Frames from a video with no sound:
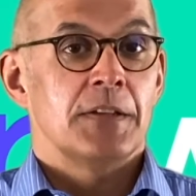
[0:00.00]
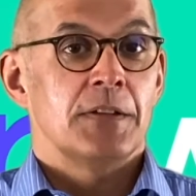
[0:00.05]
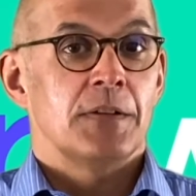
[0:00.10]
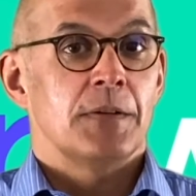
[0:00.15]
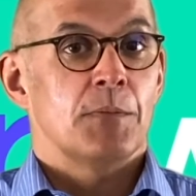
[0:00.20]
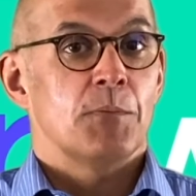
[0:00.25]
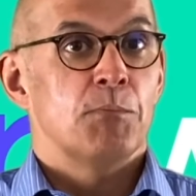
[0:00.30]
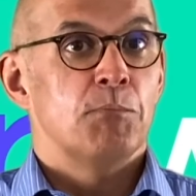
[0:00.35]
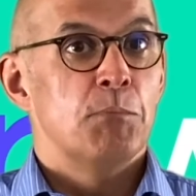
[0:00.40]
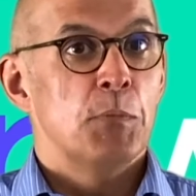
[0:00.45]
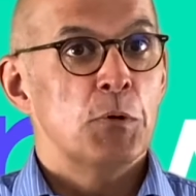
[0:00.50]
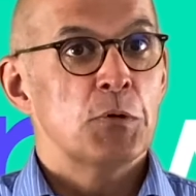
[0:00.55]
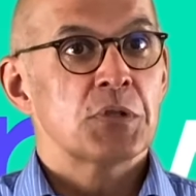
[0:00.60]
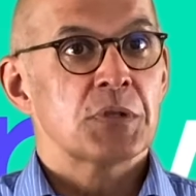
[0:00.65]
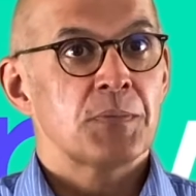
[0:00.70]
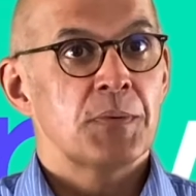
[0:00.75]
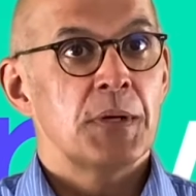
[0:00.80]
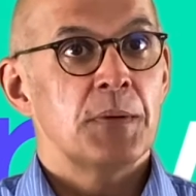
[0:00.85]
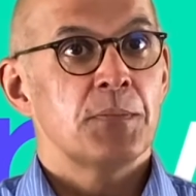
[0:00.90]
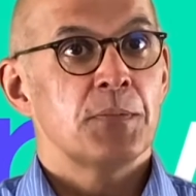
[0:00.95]

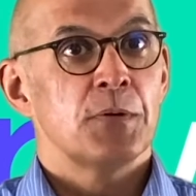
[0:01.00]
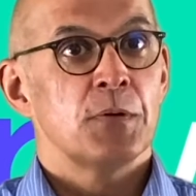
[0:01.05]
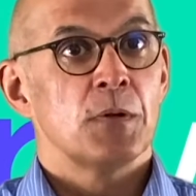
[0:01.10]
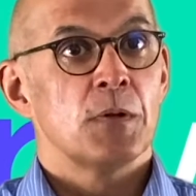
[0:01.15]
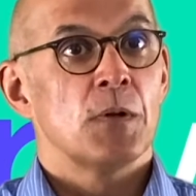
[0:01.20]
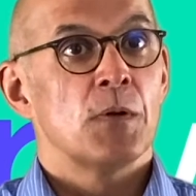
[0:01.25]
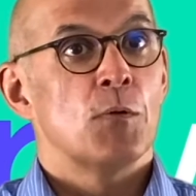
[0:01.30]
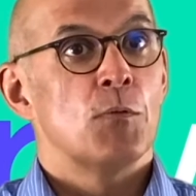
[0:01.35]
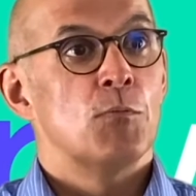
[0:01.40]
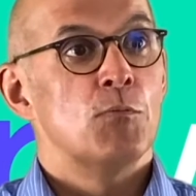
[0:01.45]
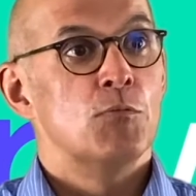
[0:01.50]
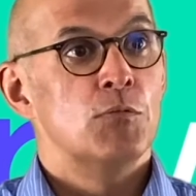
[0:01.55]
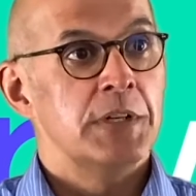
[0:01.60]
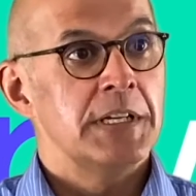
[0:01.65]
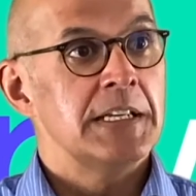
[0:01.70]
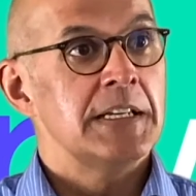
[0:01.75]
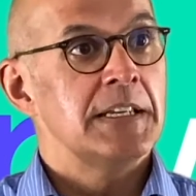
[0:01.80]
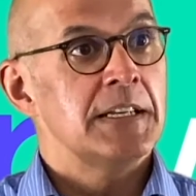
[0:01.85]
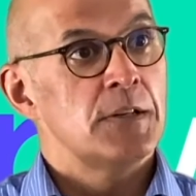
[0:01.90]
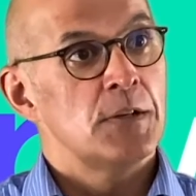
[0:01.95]
Most people
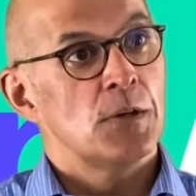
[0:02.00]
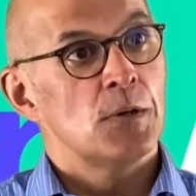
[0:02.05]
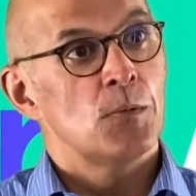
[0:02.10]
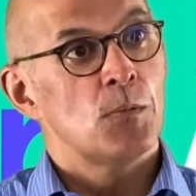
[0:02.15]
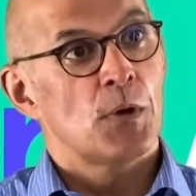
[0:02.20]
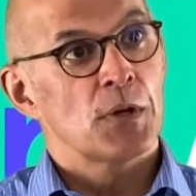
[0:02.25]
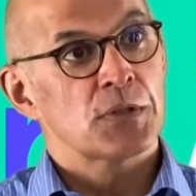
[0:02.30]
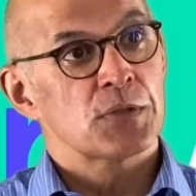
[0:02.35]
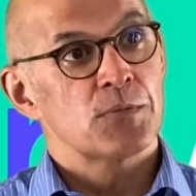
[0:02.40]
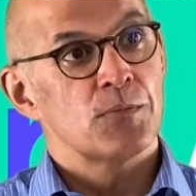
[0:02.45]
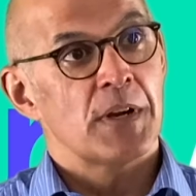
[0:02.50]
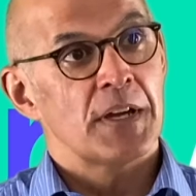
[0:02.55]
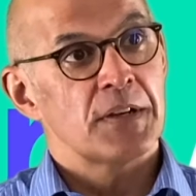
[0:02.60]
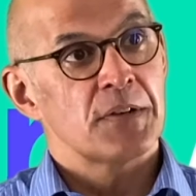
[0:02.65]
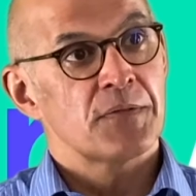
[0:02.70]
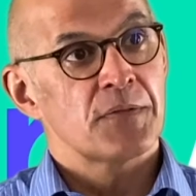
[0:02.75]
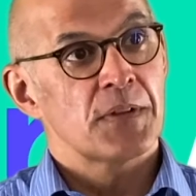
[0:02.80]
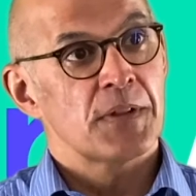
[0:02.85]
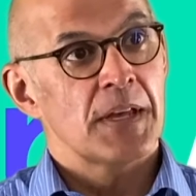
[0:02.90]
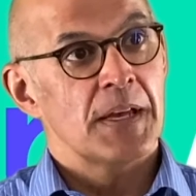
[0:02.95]
really know what's right
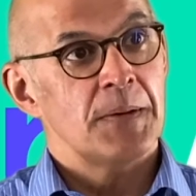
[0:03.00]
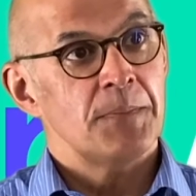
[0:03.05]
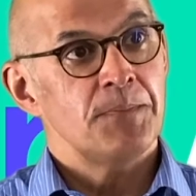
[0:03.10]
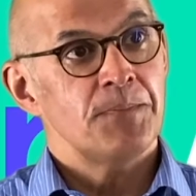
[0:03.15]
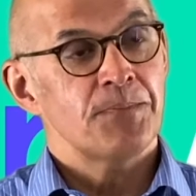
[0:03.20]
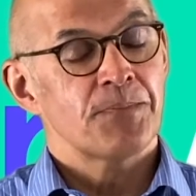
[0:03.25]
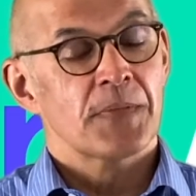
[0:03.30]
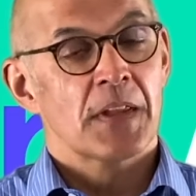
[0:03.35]
for them,